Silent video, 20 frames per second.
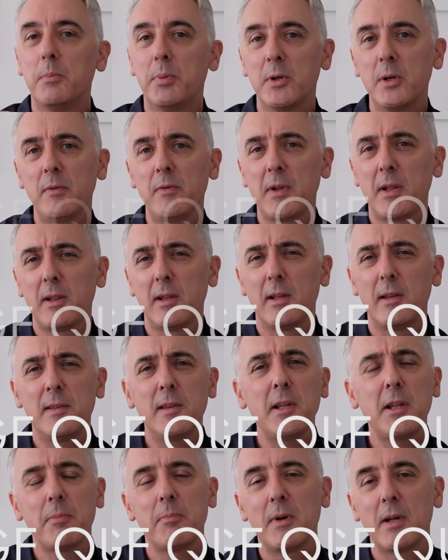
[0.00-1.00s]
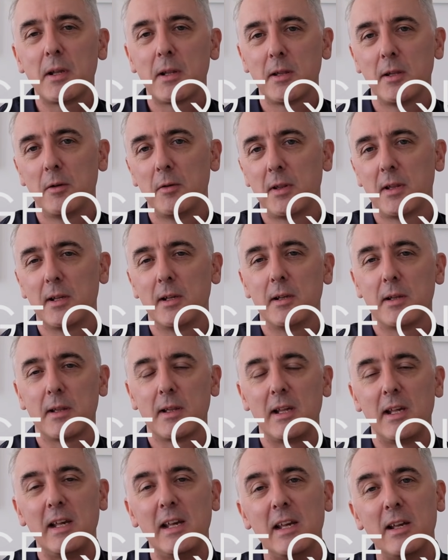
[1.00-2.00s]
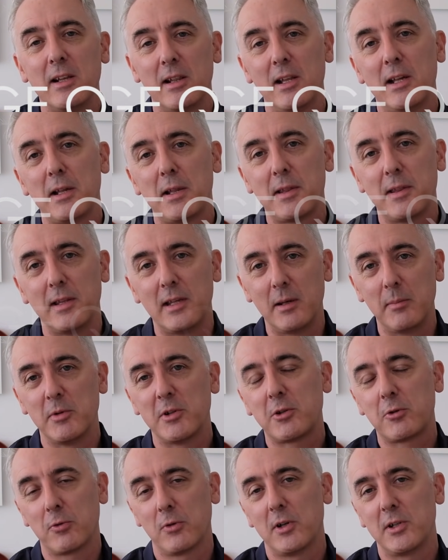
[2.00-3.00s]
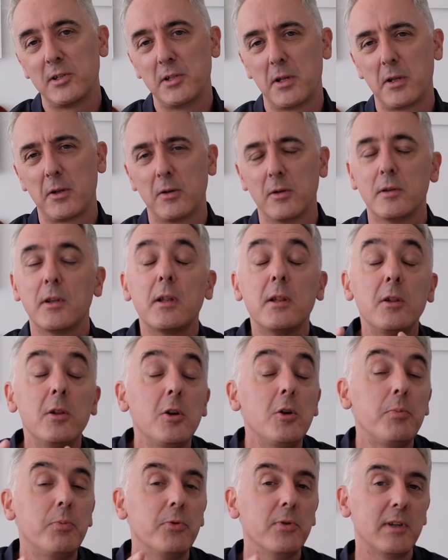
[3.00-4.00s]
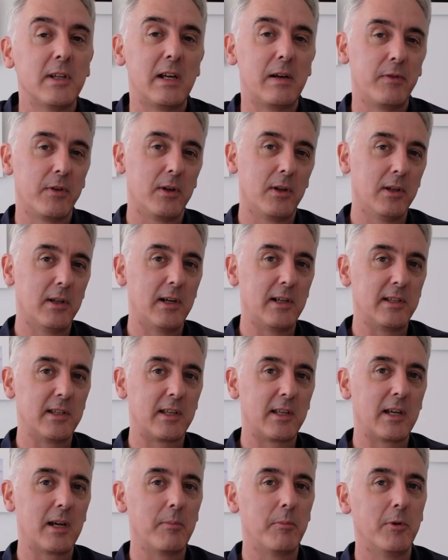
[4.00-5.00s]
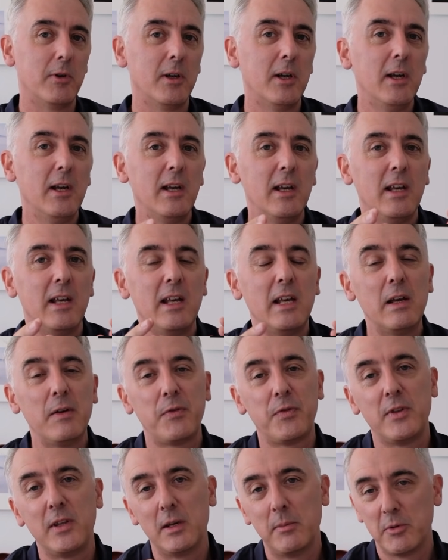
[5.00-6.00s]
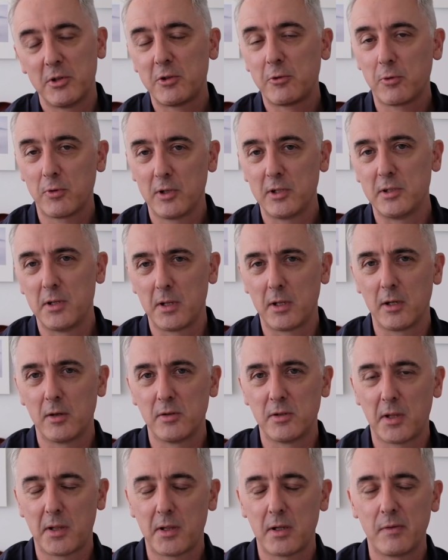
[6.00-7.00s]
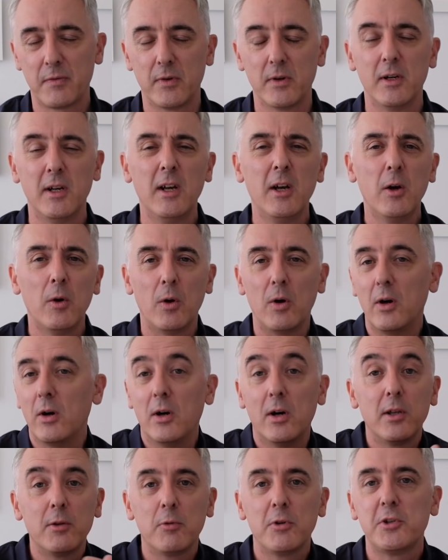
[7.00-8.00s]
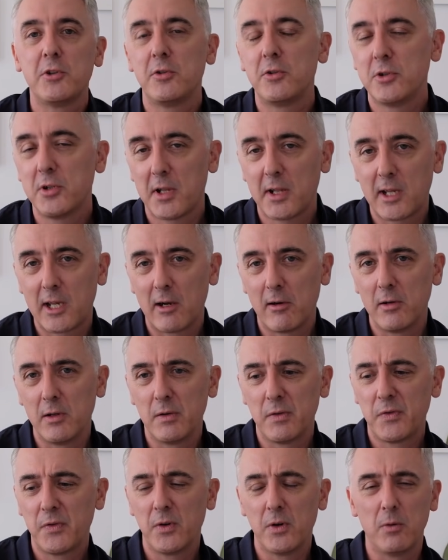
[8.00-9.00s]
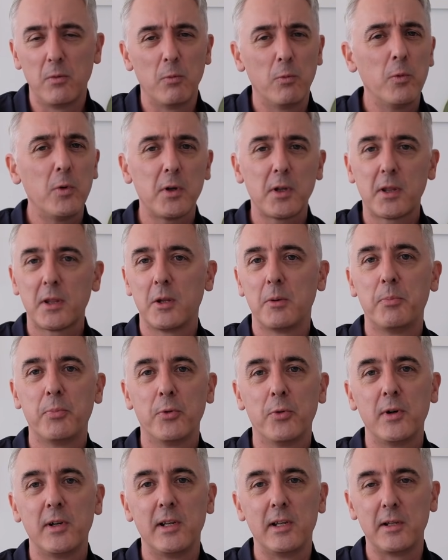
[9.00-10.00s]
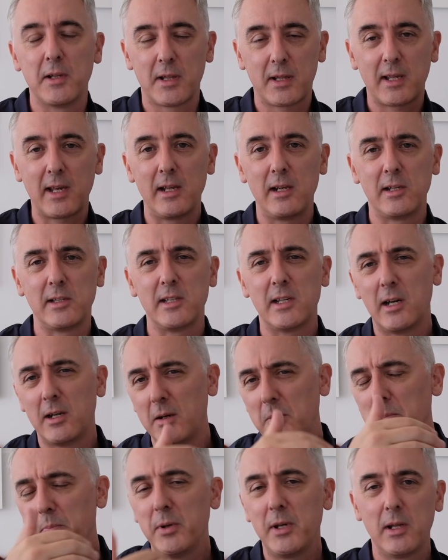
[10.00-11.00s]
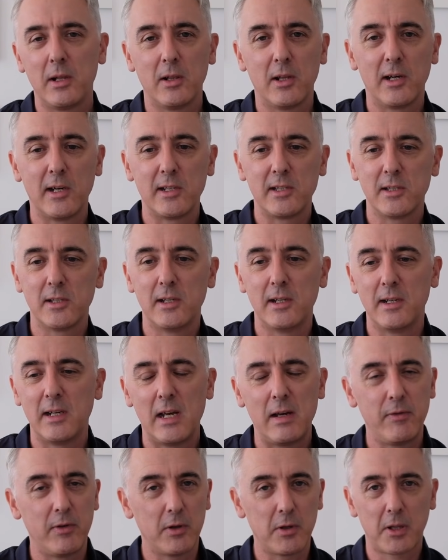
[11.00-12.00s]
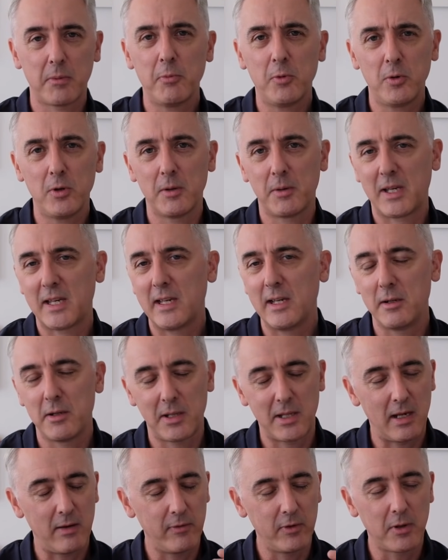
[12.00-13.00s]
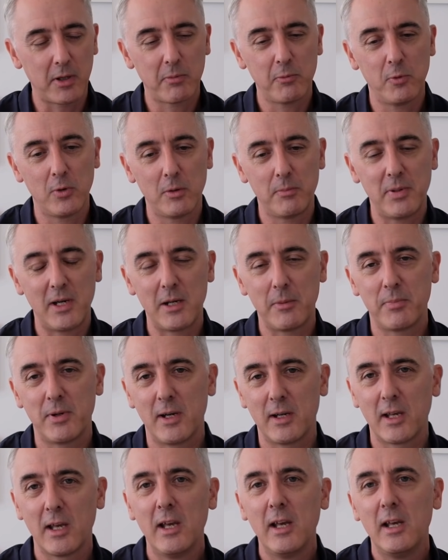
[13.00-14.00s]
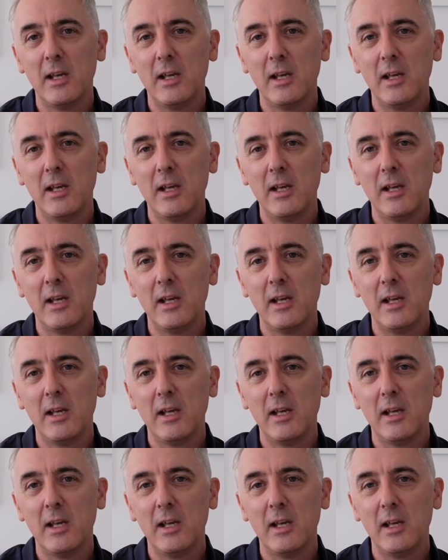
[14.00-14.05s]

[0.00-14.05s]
But obviously this makes no sense unless the image quality is good. There's no point having a lighter camera if the image quality is going to suffer. Otherwise you just carry your phone. What's the point in scaling down and being lighter and having a smaller kit, having a smaller backpack